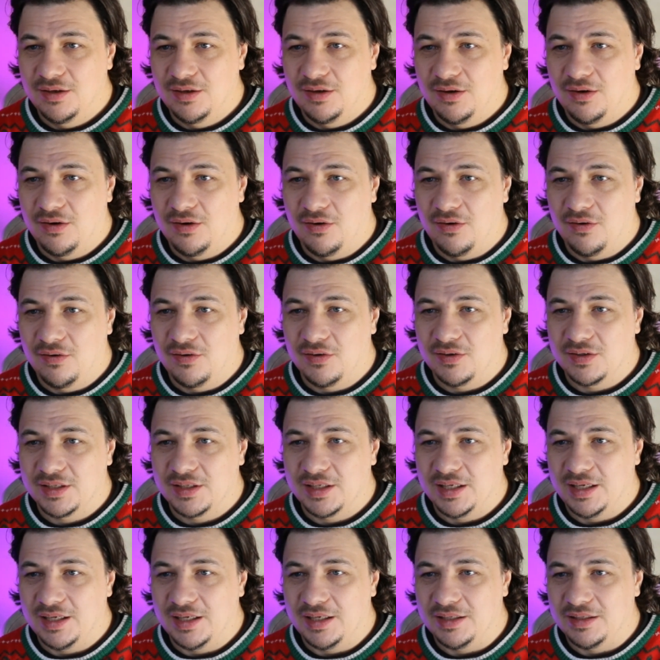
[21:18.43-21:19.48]

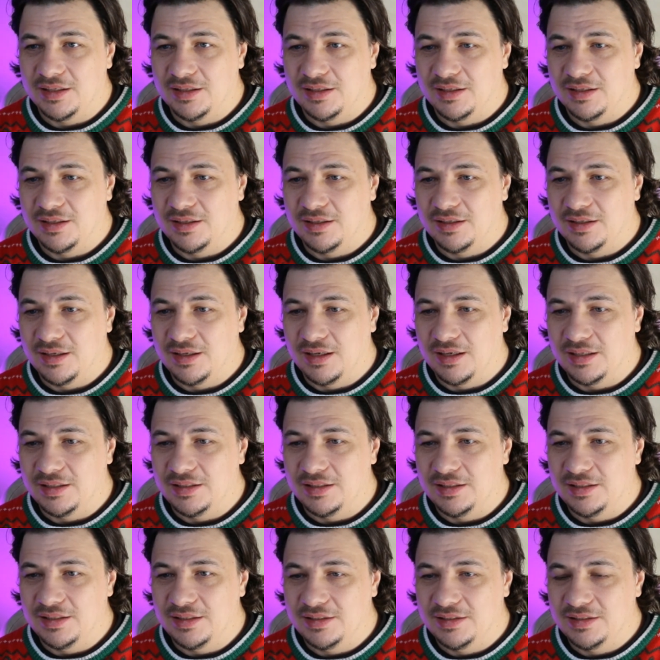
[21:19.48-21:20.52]
okay, I
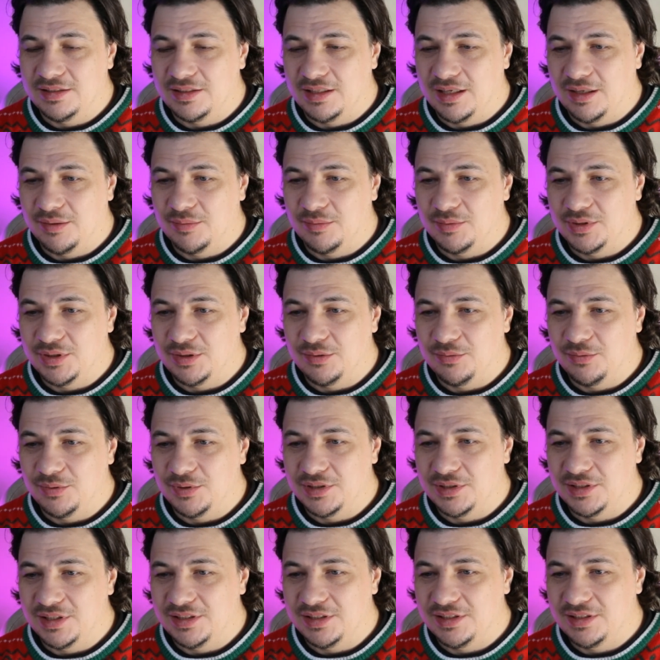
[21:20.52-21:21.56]
did something for
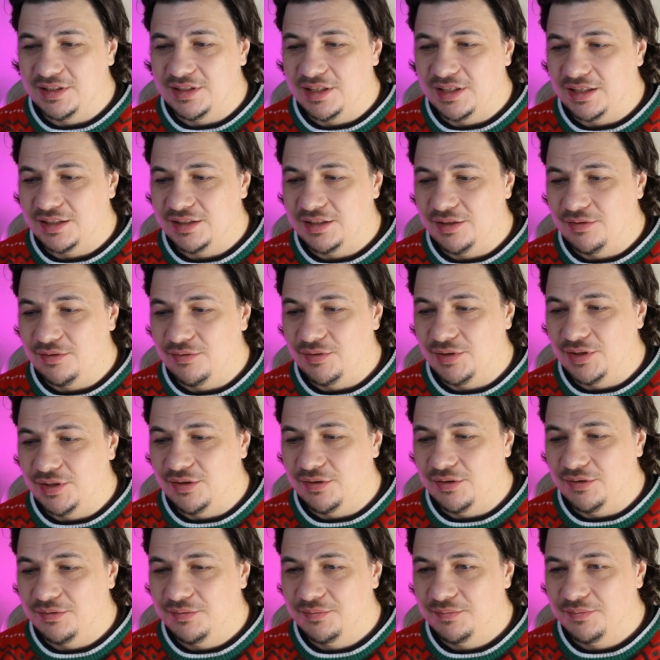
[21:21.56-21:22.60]
the starting
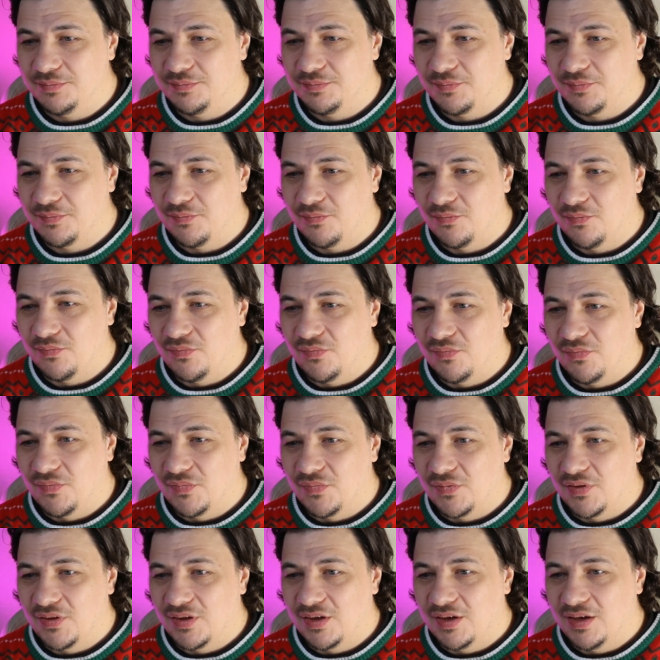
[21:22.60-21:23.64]
video,
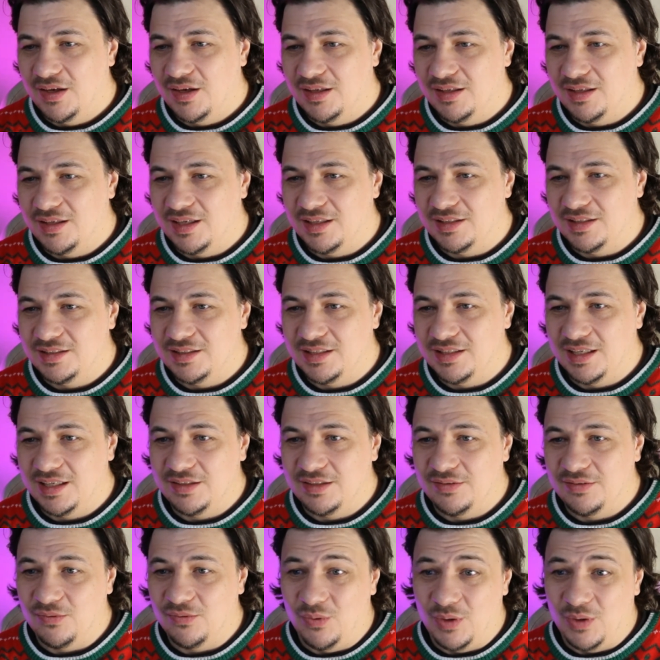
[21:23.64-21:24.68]
and I said
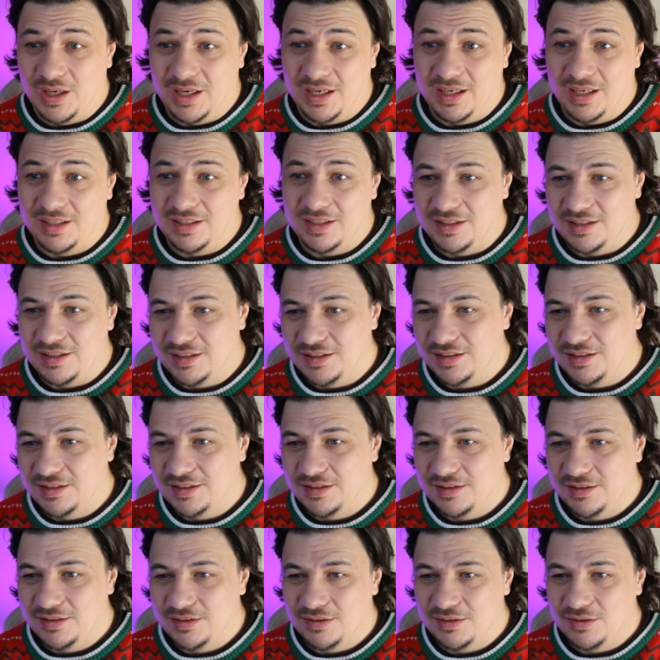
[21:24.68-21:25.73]
when
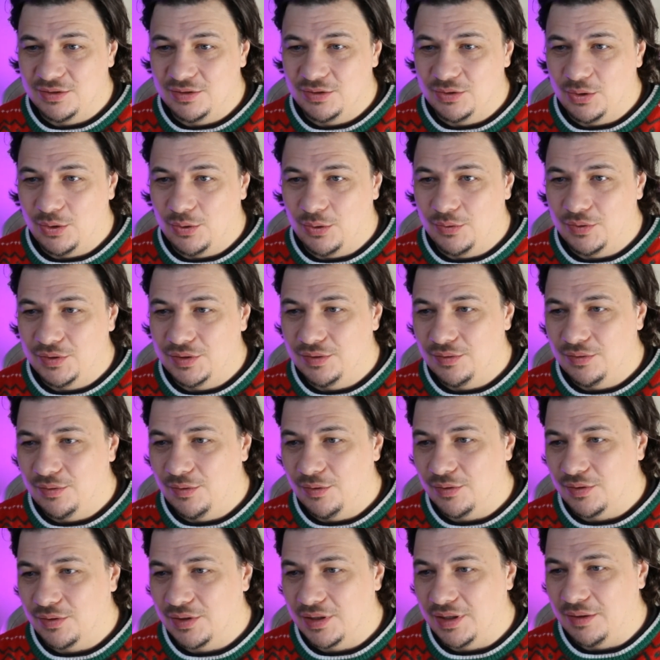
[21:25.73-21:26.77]
it's showing,
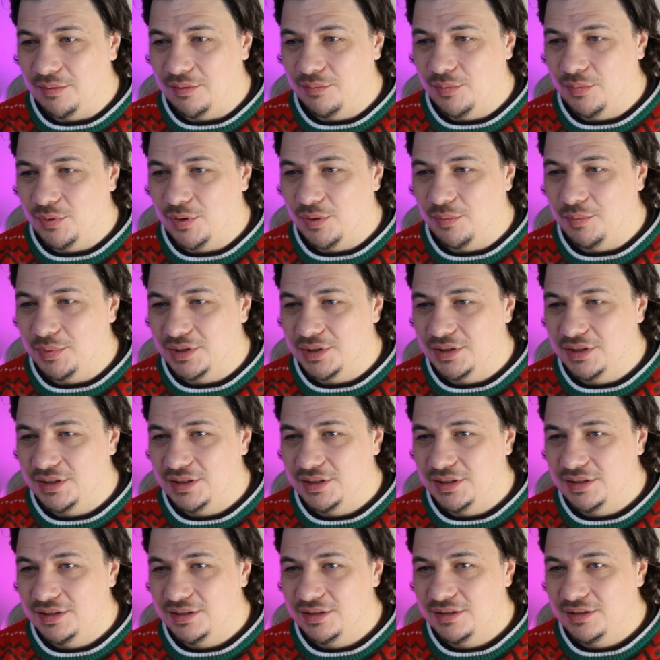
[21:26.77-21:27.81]
okay,
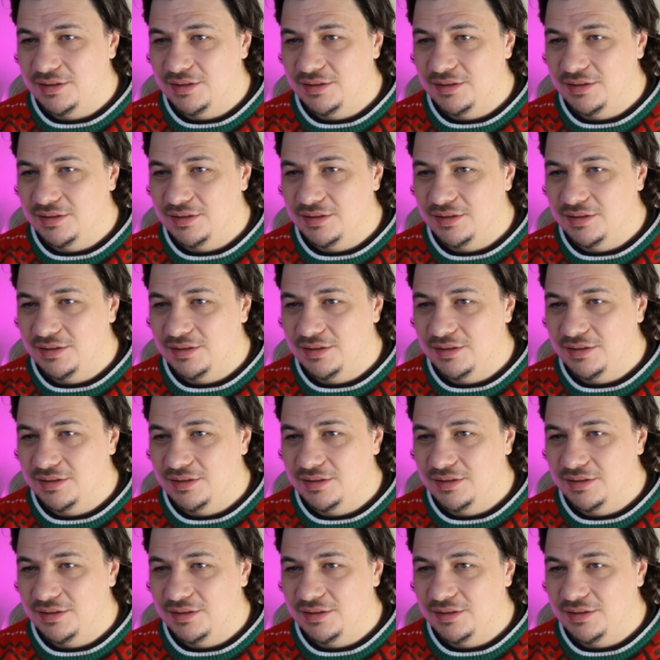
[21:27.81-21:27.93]
properties,